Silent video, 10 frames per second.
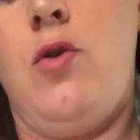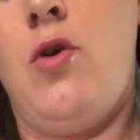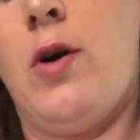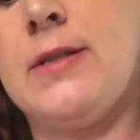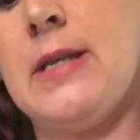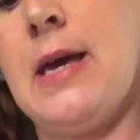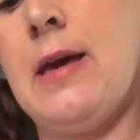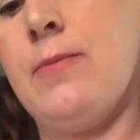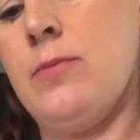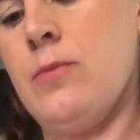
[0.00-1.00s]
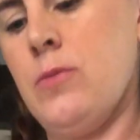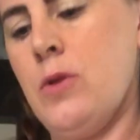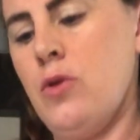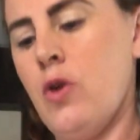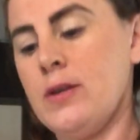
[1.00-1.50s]
knot it
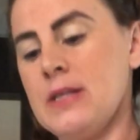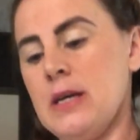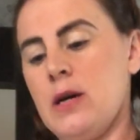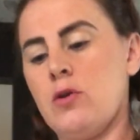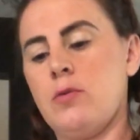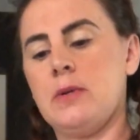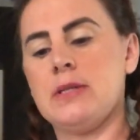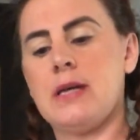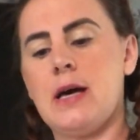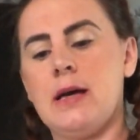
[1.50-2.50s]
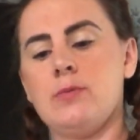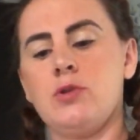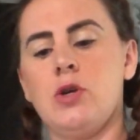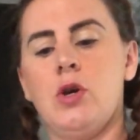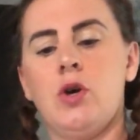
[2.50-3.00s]
a couple of
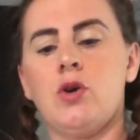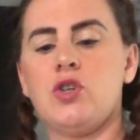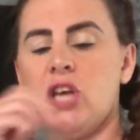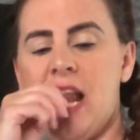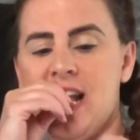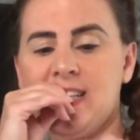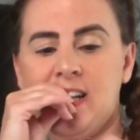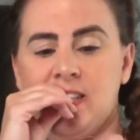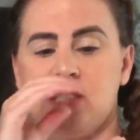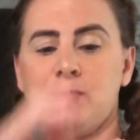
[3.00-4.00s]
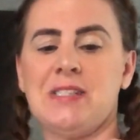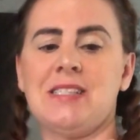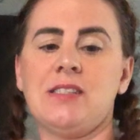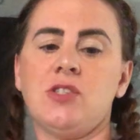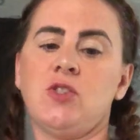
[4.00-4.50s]
times, because you need this to be
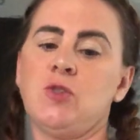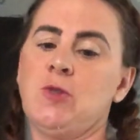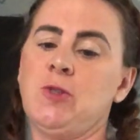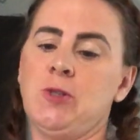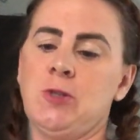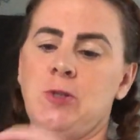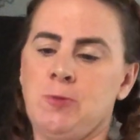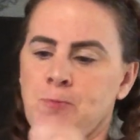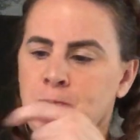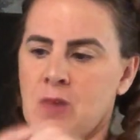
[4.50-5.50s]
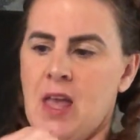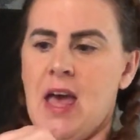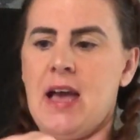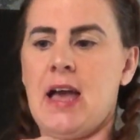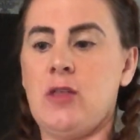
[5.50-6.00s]
nice and secure.
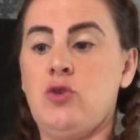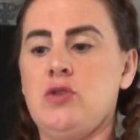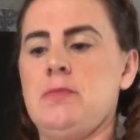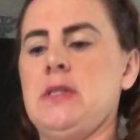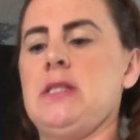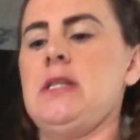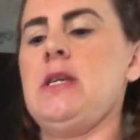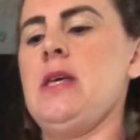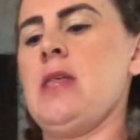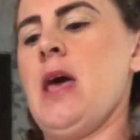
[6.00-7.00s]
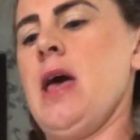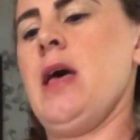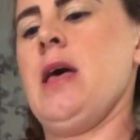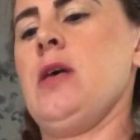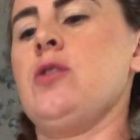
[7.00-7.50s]
Again, using my teeth,
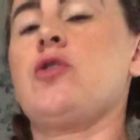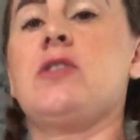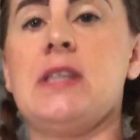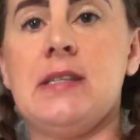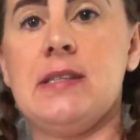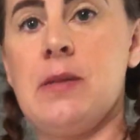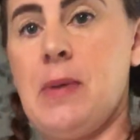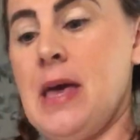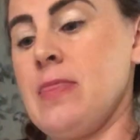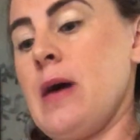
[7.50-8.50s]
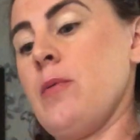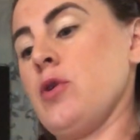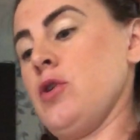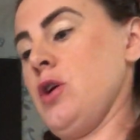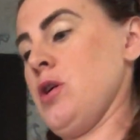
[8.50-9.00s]
because this is the bit that we're
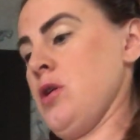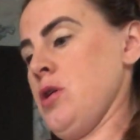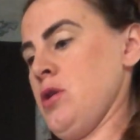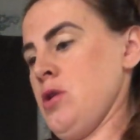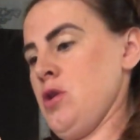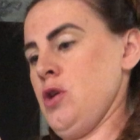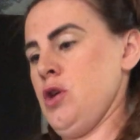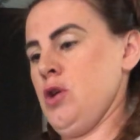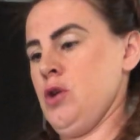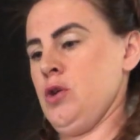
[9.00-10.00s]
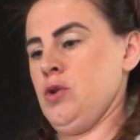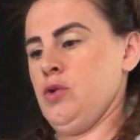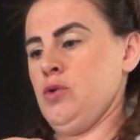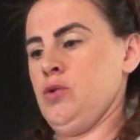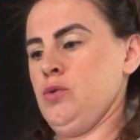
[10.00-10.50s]
going to
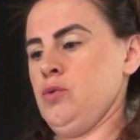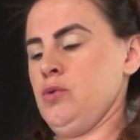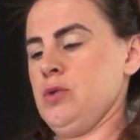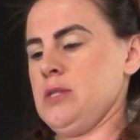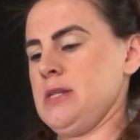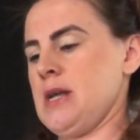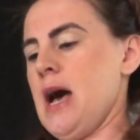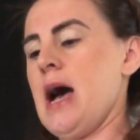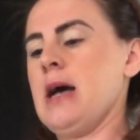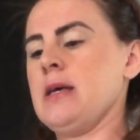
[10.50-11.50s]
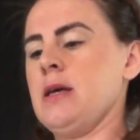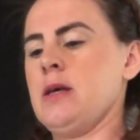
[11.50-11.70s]
use to tie